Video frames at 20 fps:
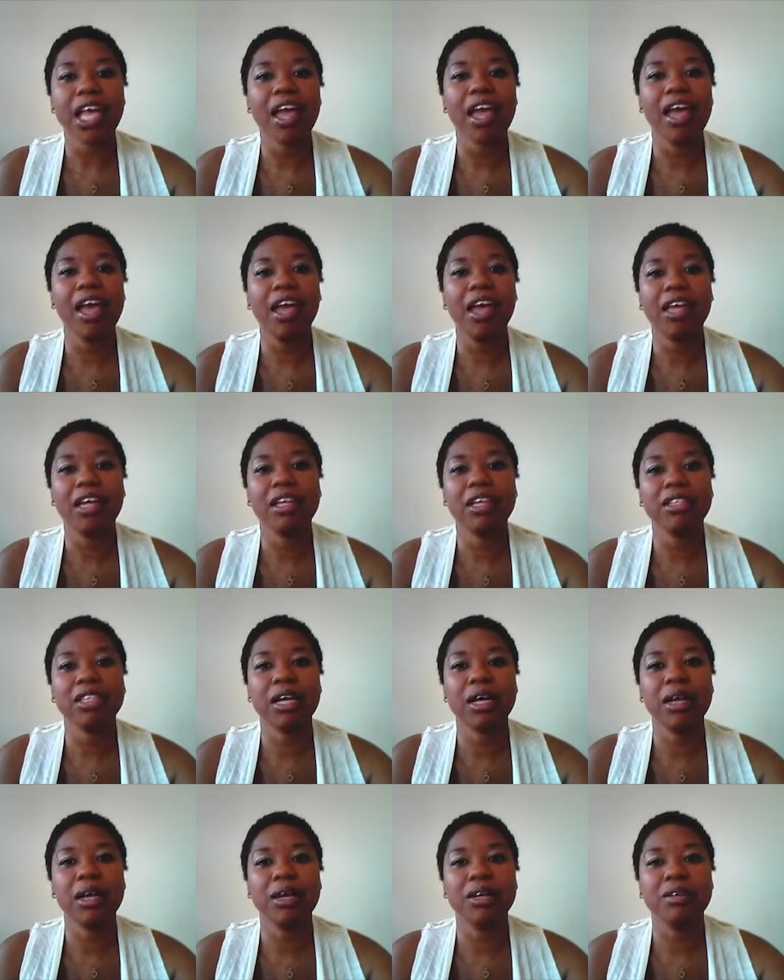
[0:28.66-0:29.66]
and
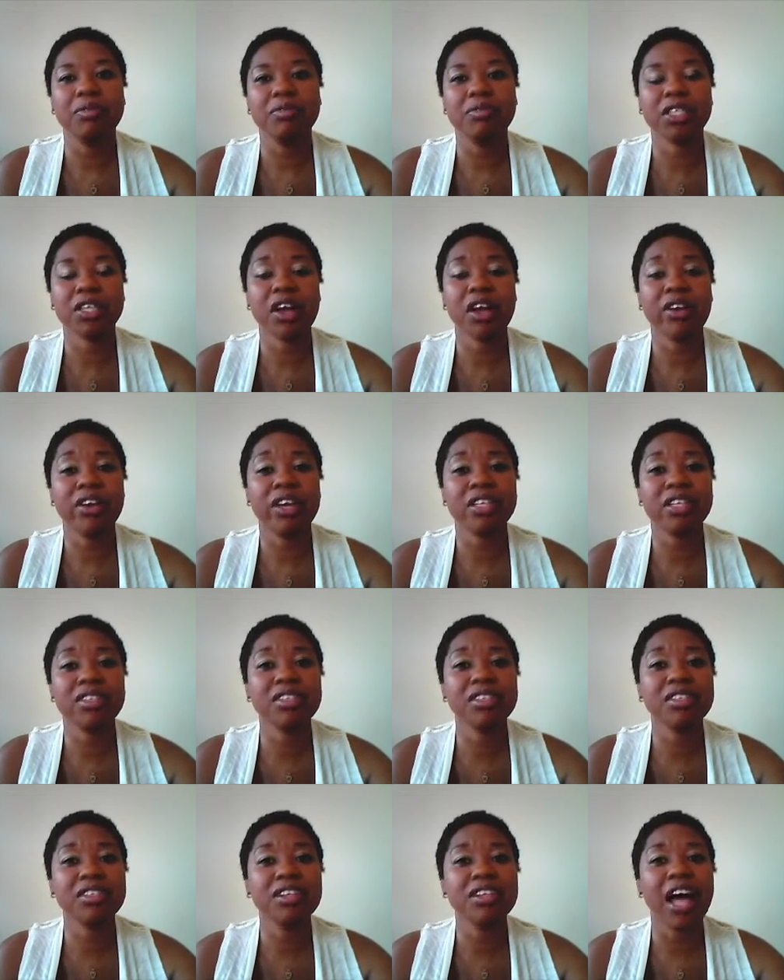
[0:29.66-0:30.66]
um, sorry I
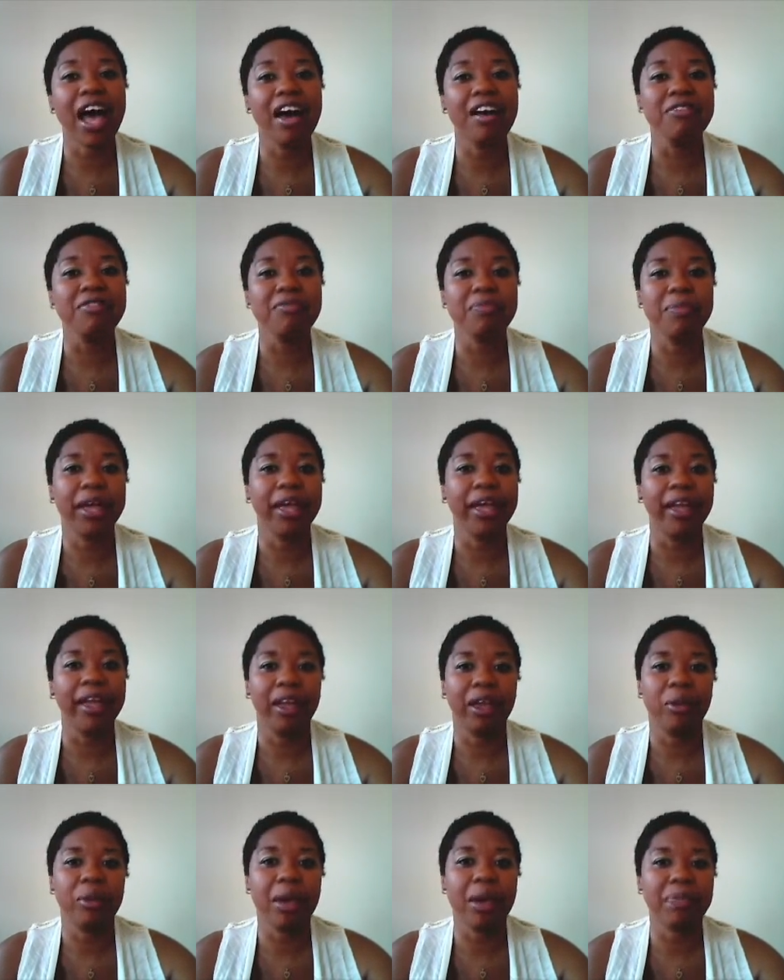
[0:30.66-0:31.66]
still have my
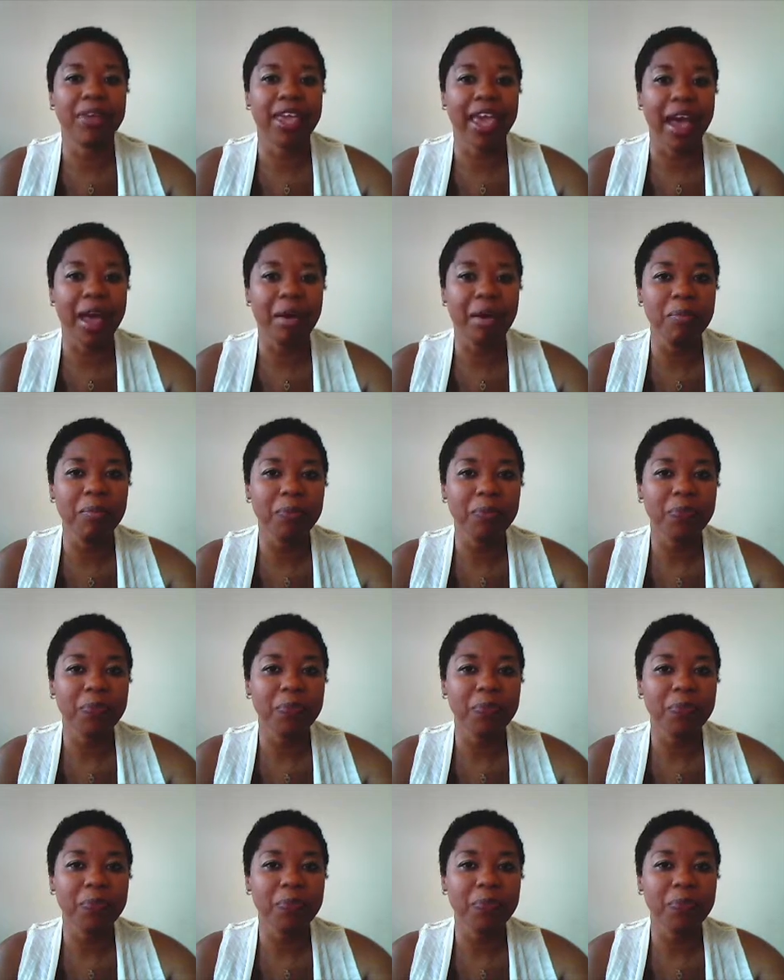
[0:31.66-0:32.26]
webcam